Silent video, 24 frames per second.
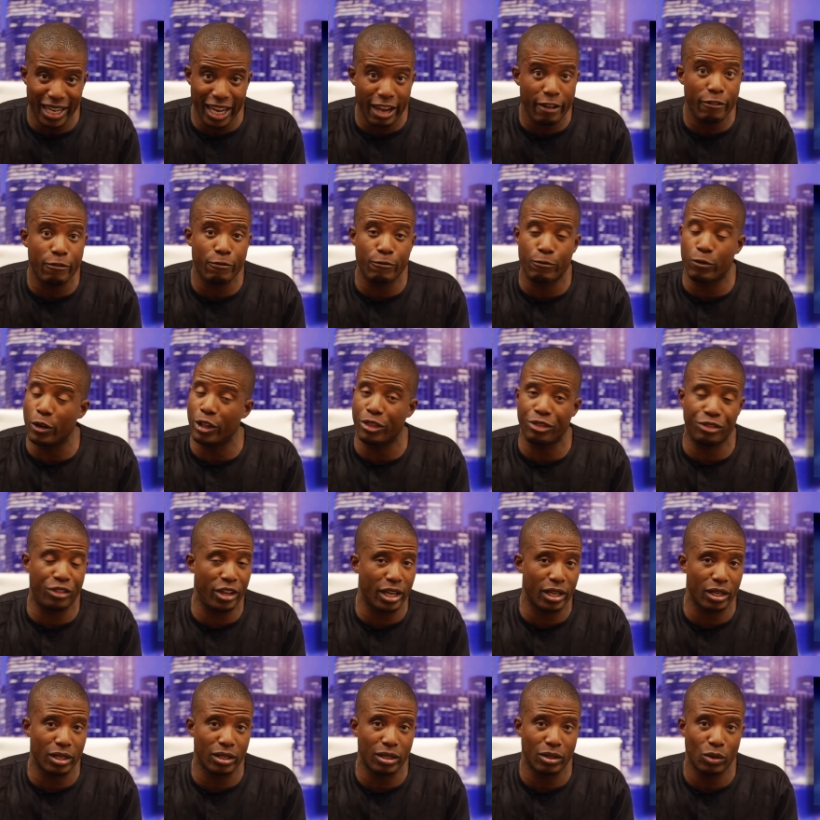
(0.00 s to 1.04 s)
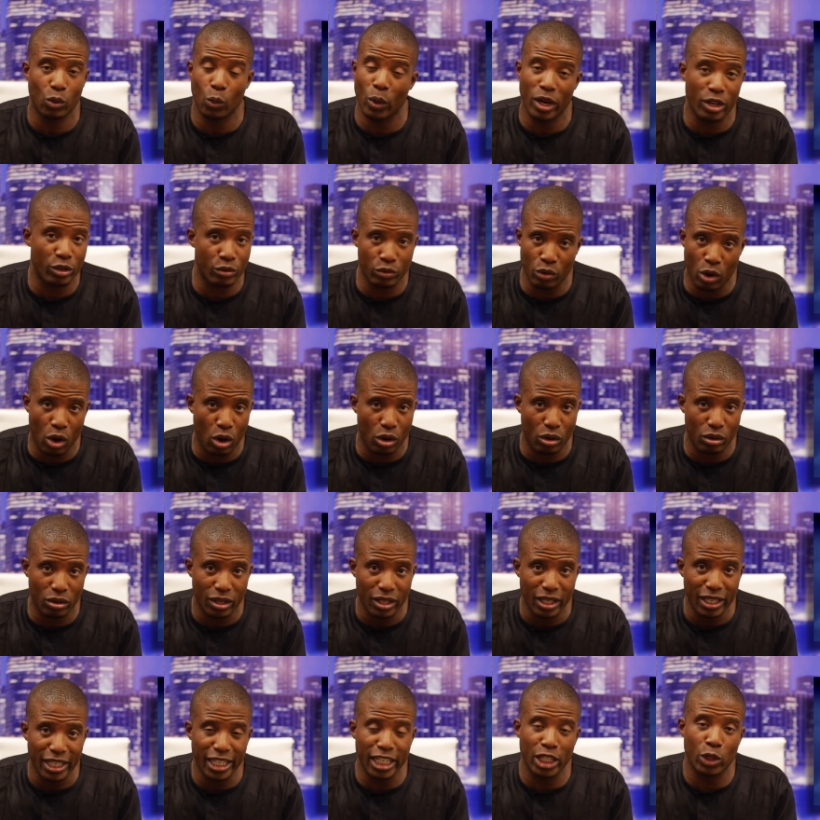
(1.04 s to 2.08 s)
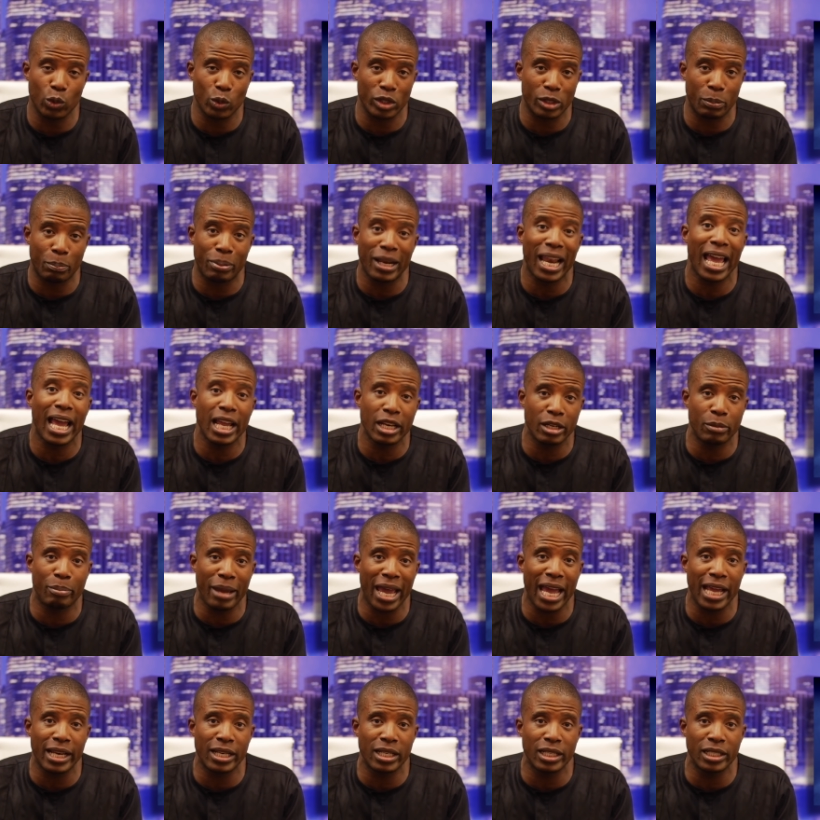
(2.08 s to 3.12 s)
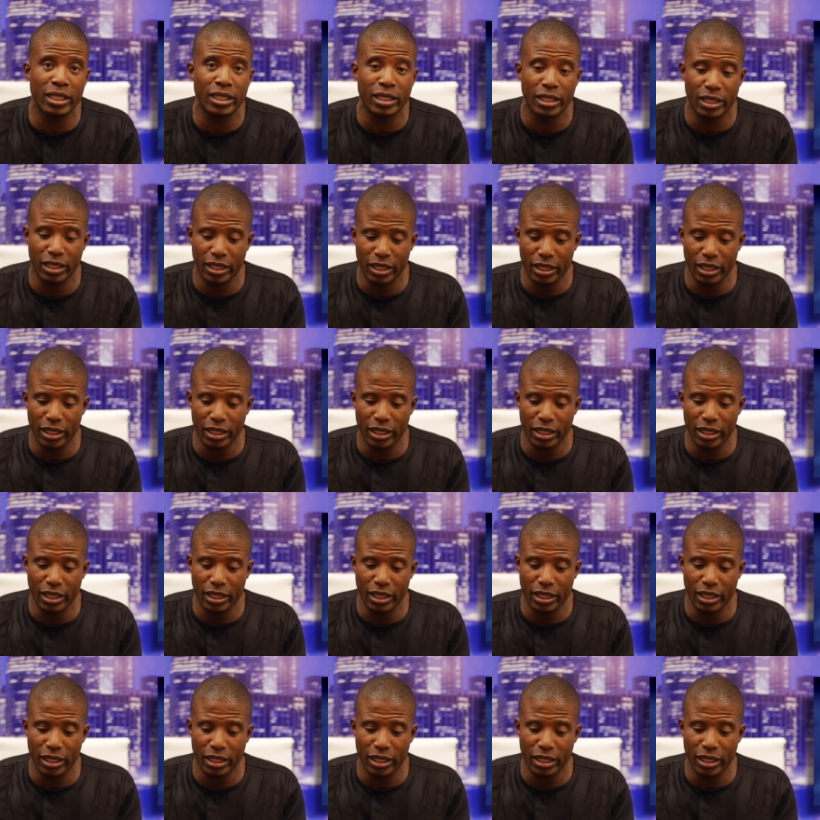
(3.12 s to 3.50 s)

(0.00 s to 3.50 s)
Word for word: Everything went wrong. It was planned badly.